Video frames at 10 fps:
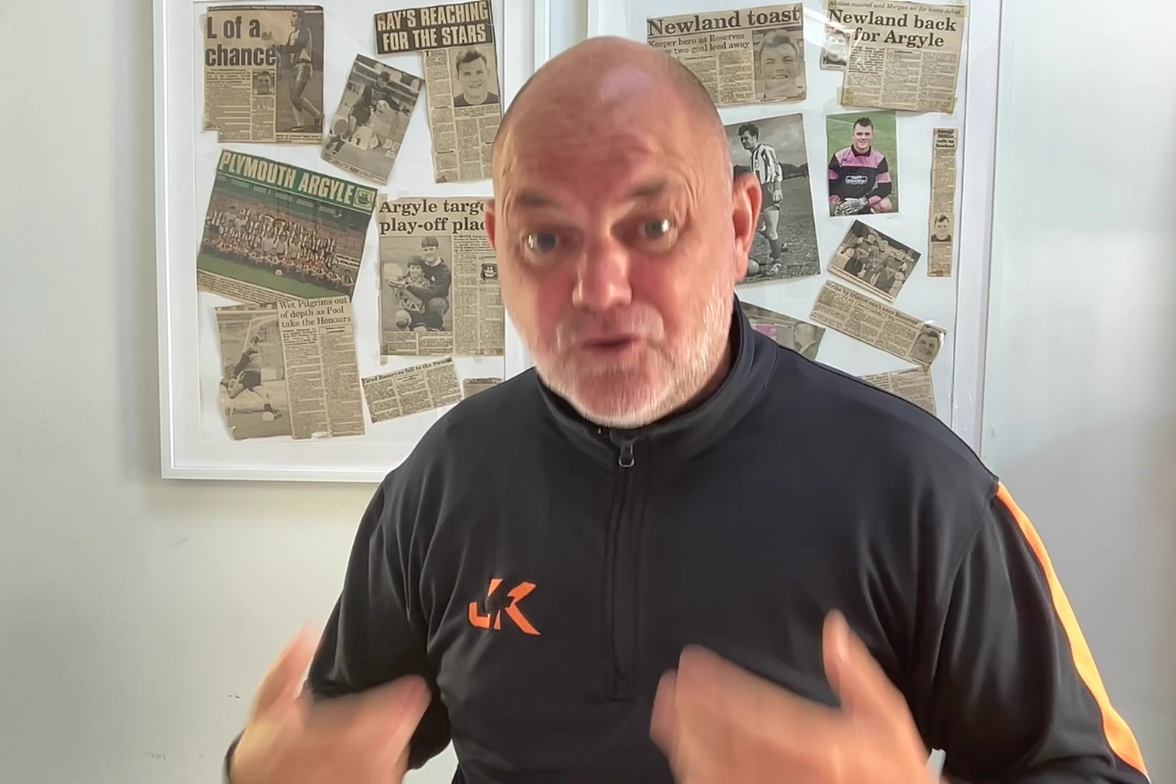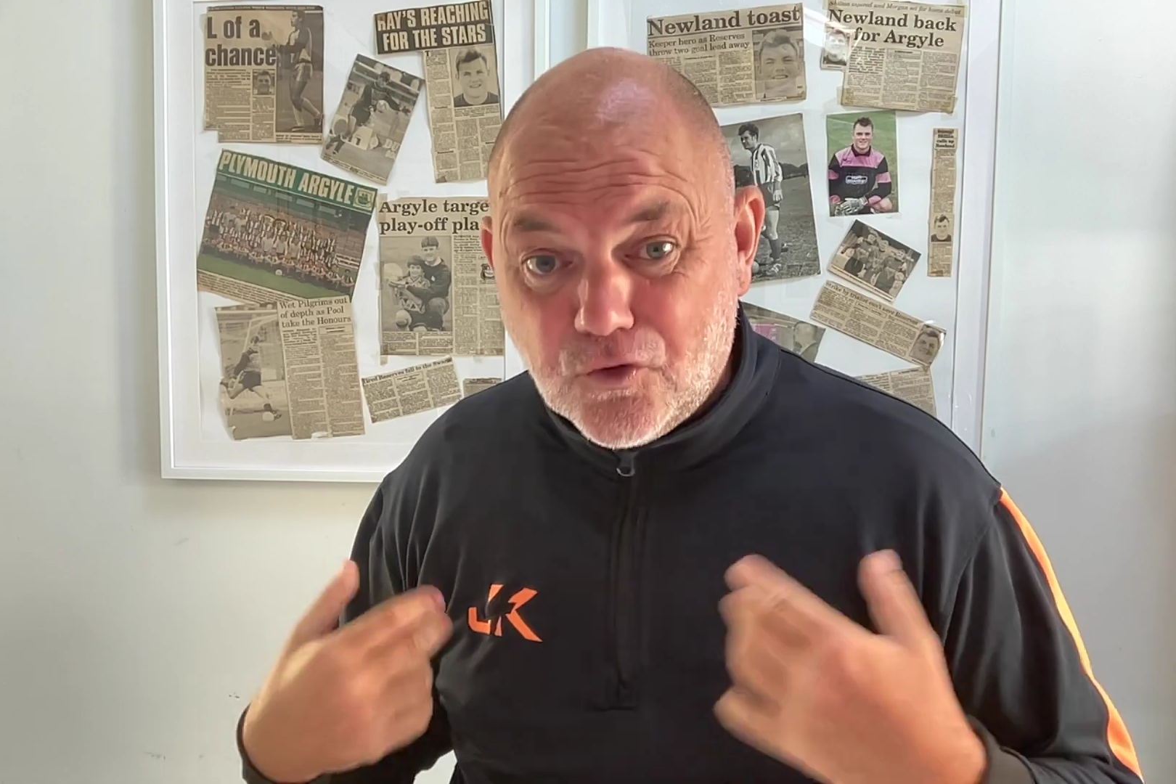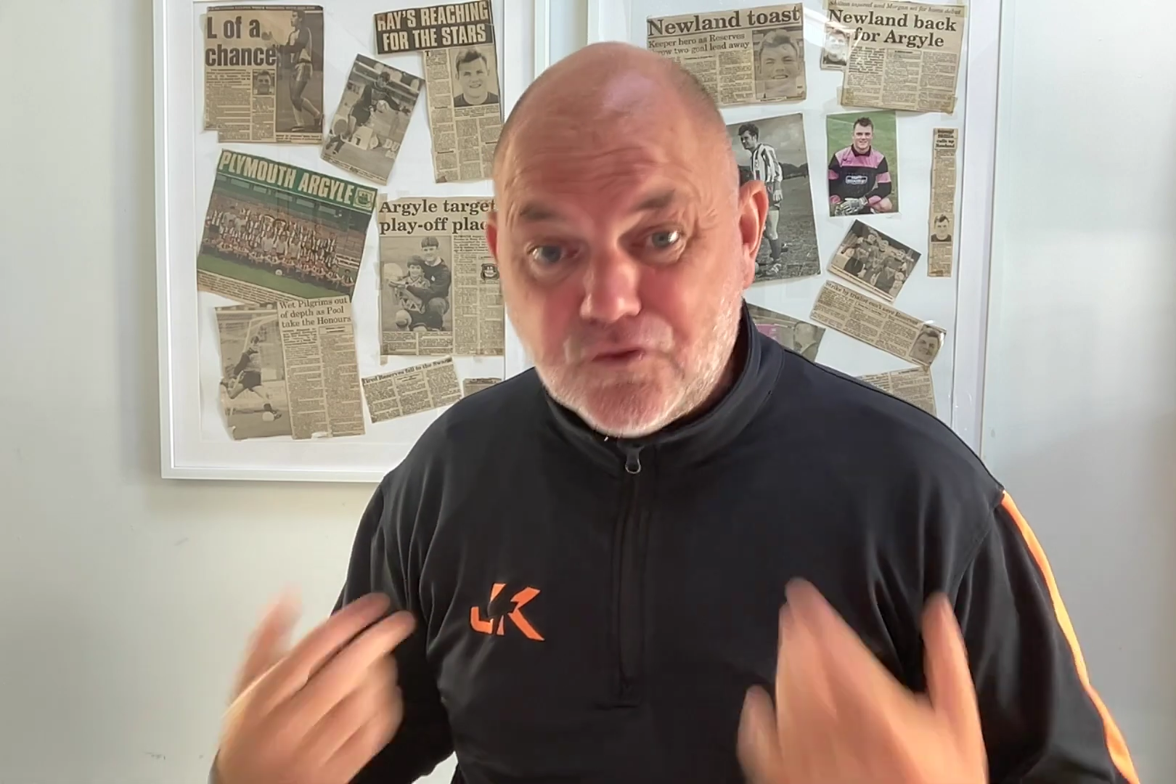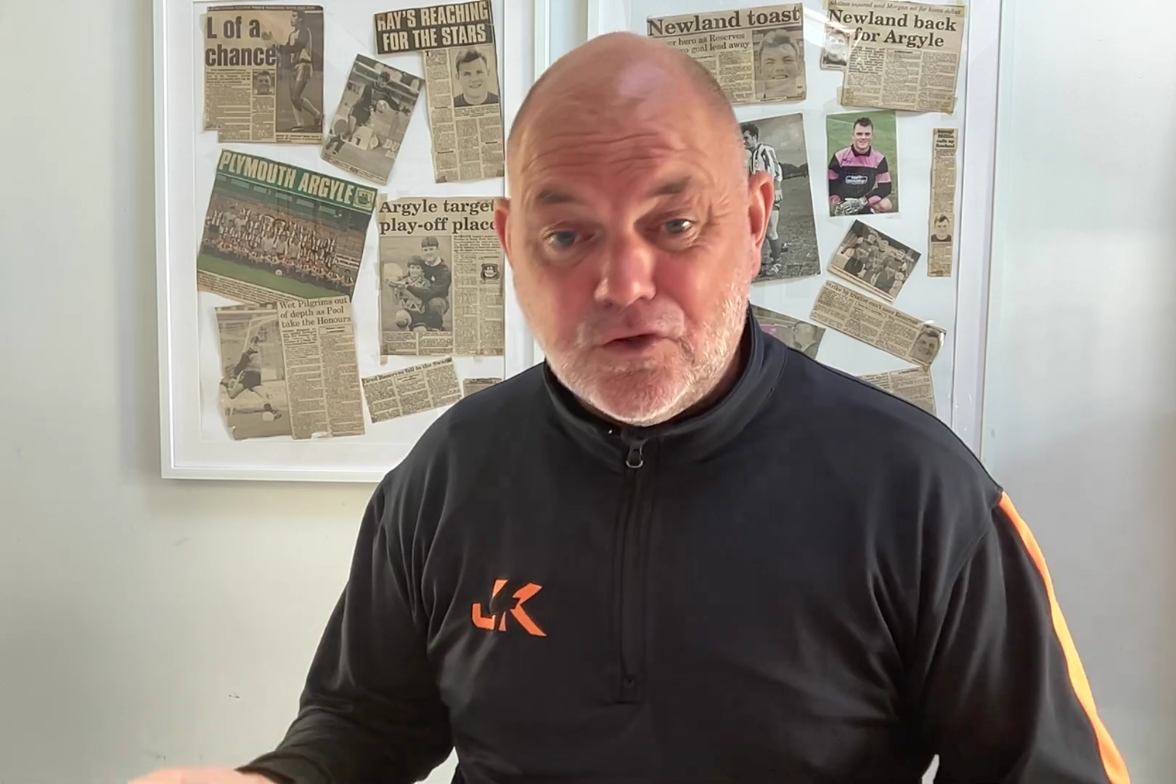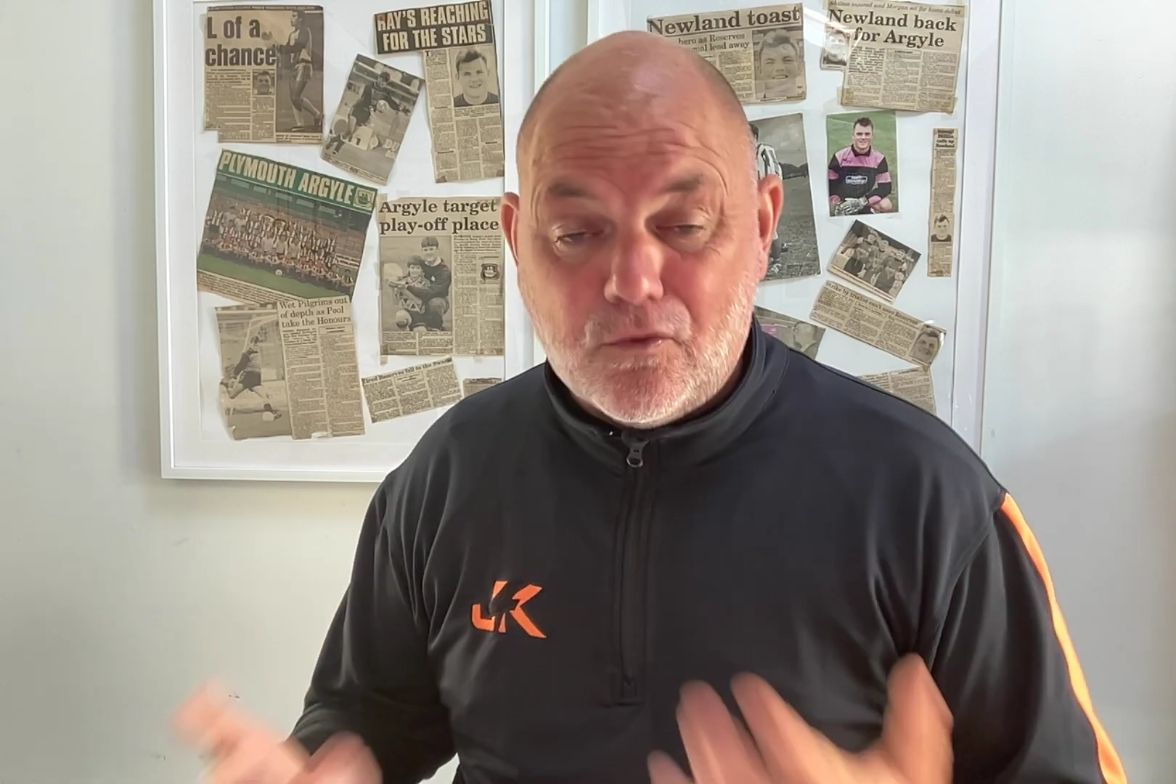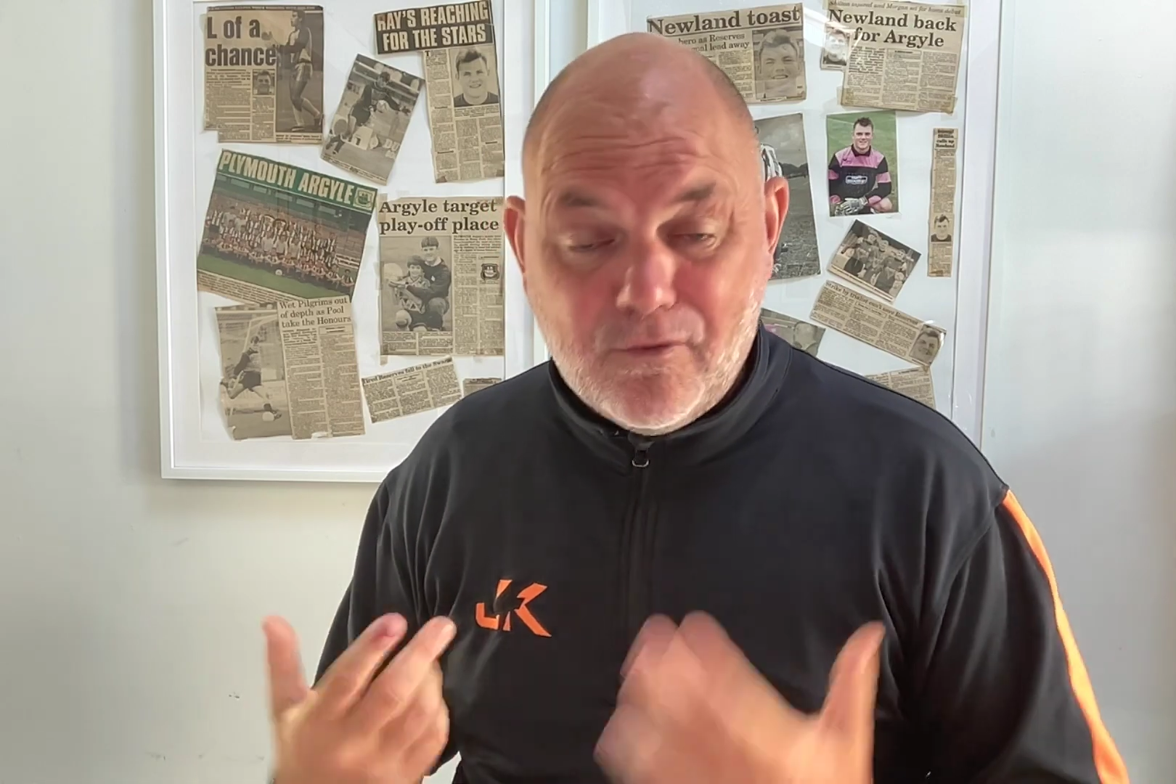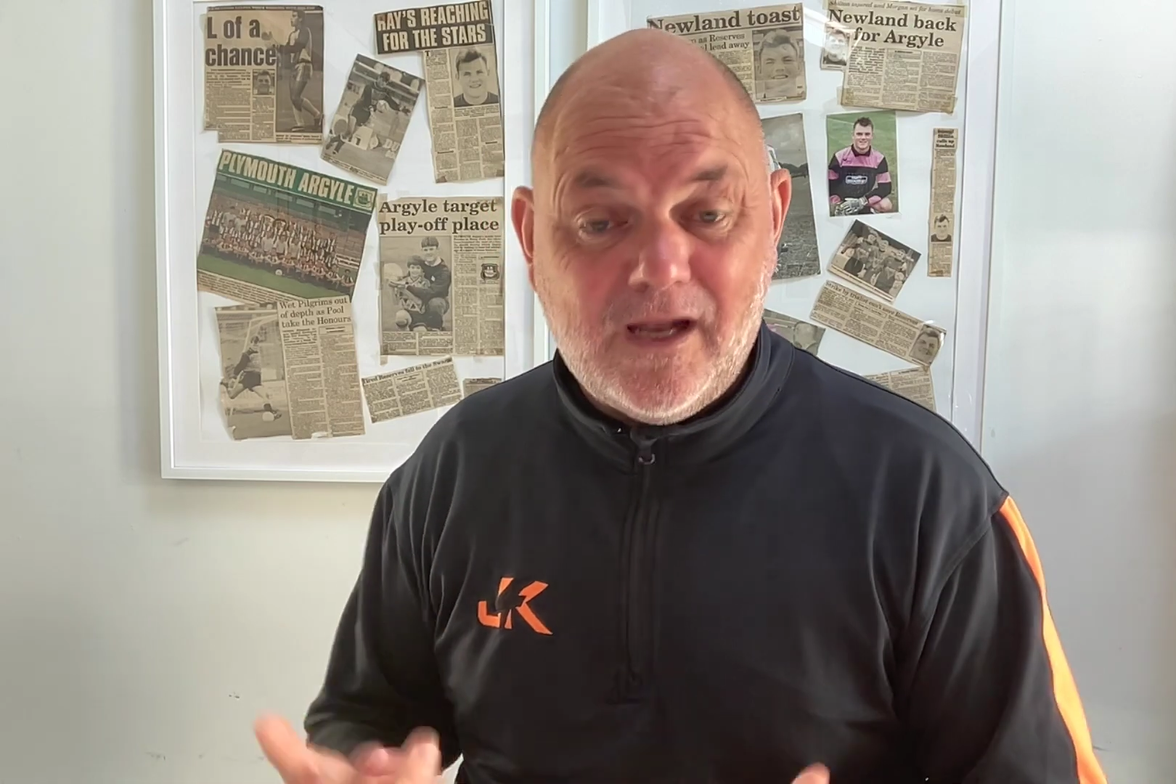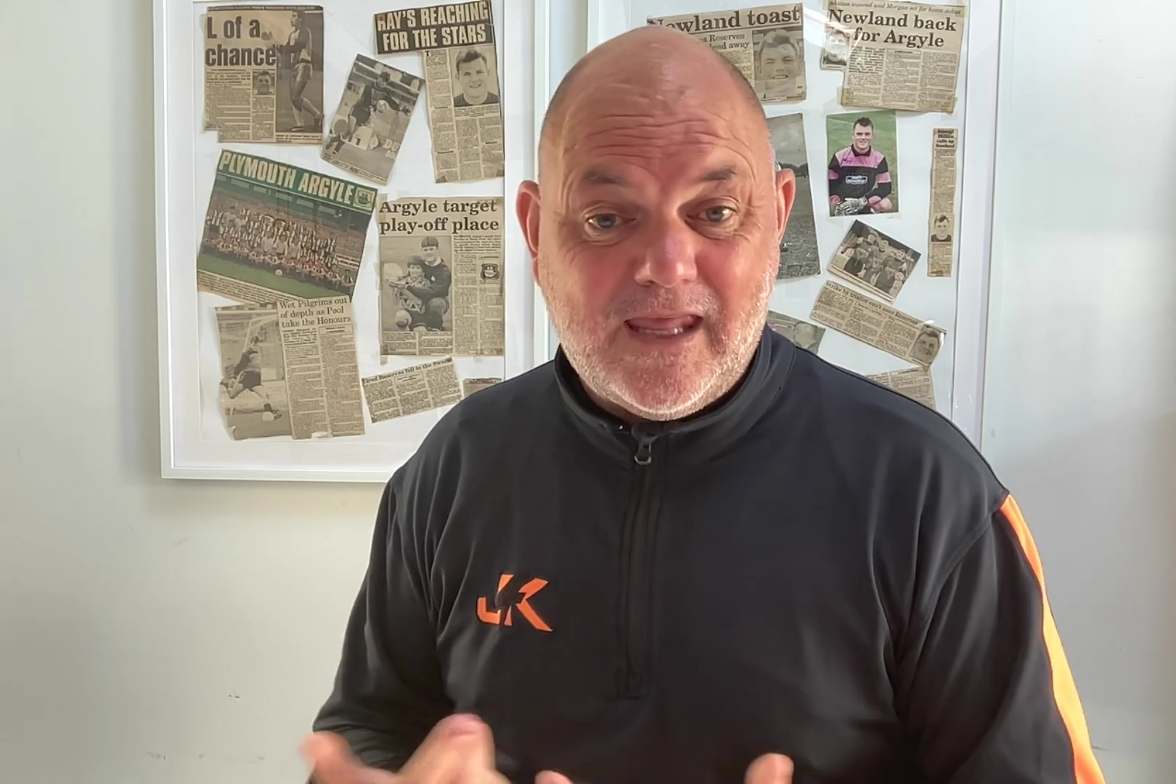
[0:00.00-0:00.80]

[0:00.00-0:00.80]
does not really